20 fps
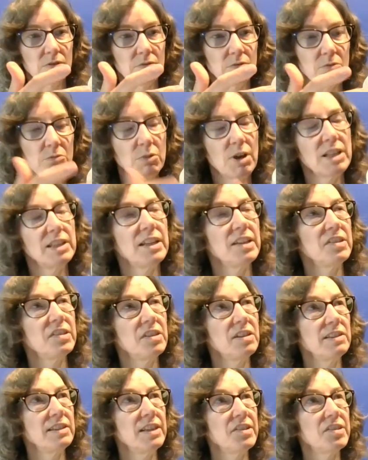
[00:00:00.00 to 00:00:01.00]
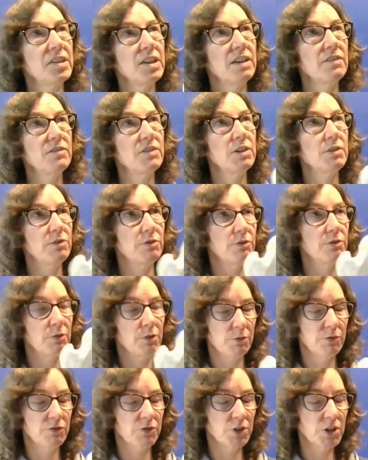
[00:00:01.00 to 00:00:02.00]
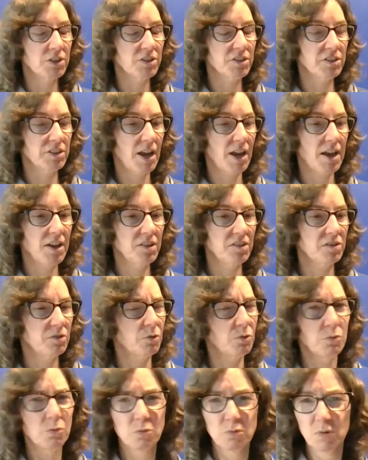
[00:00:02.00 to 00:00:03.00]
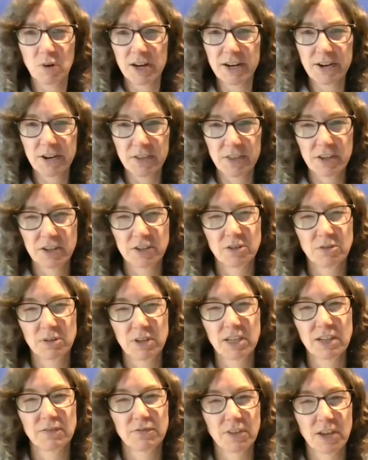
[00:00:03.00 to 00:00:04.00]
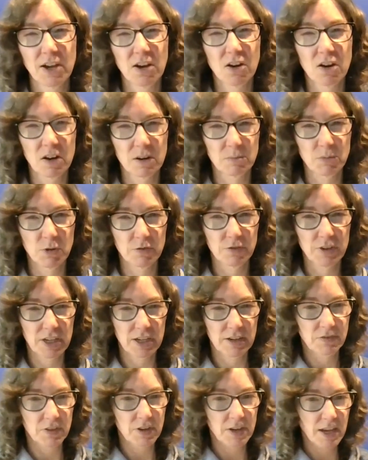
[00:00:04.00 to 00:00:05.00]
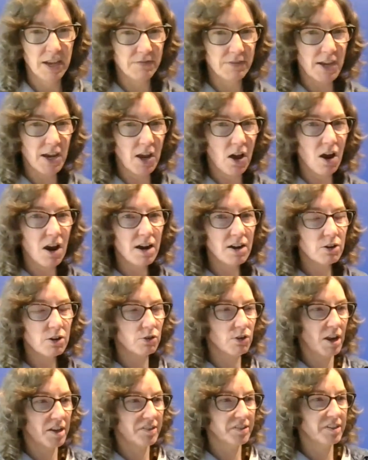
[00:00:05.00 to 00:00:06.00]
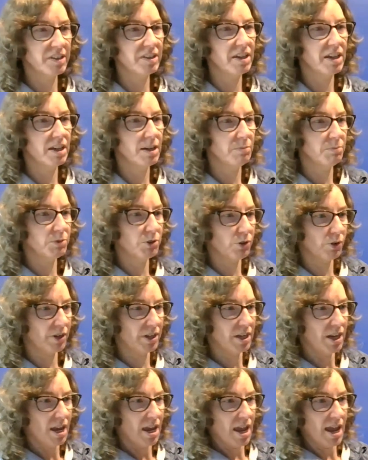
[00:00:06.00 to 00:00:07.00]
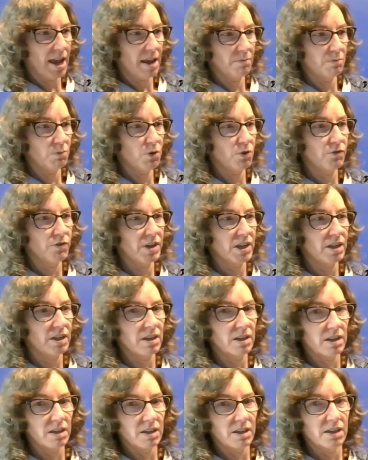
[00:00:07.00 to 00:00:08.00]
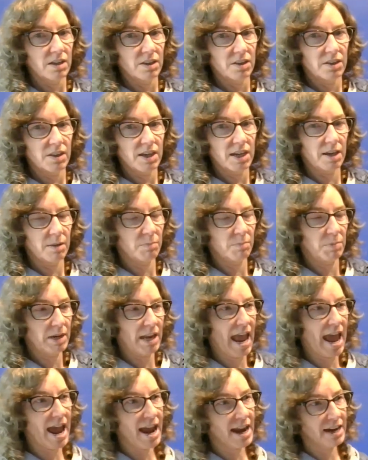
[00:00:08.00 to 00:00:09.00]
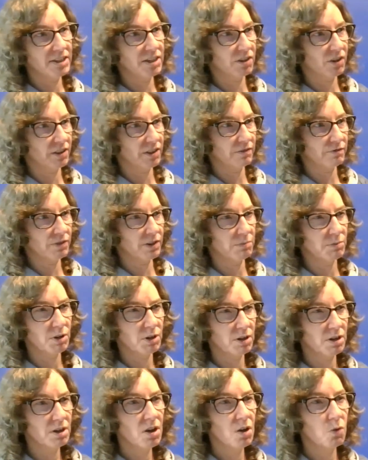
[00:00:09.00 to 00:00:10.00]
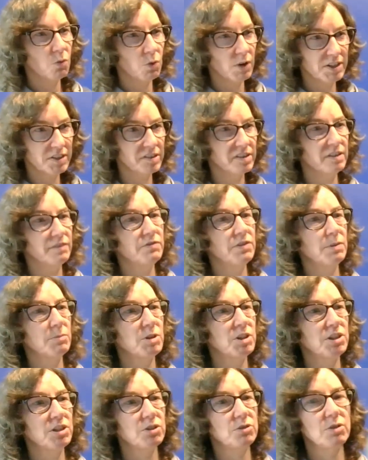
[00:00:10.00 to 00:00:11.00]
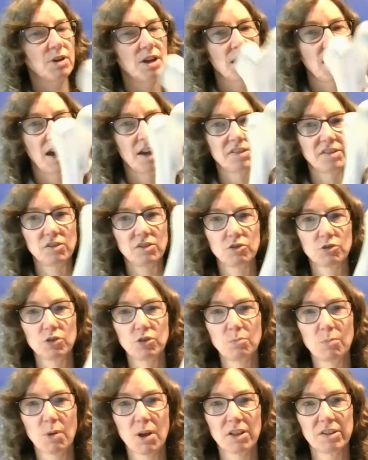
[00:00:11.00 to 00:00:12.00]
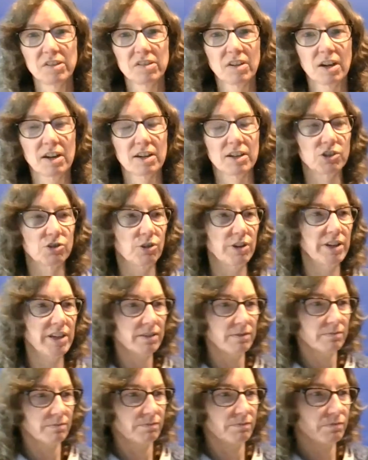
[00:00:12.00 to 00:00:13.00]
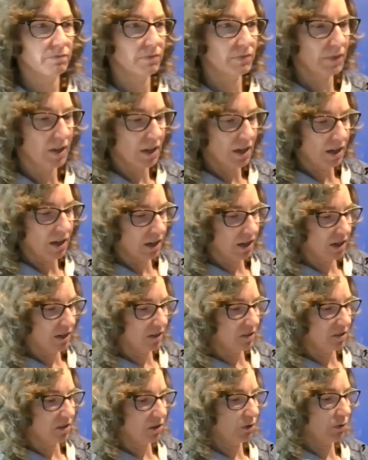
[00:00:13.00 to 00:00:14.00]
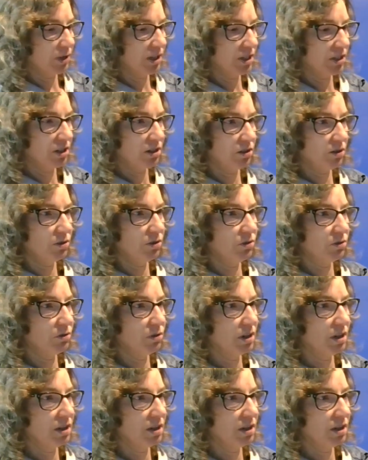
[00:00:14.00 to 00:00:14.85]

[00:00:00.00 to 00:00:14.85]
let's think of it first as what are they doing if they are moving? If they are crossing the hip joint and moving the hip and acting on the femur, what does the femur do? As a true ball and socket joint, it's going to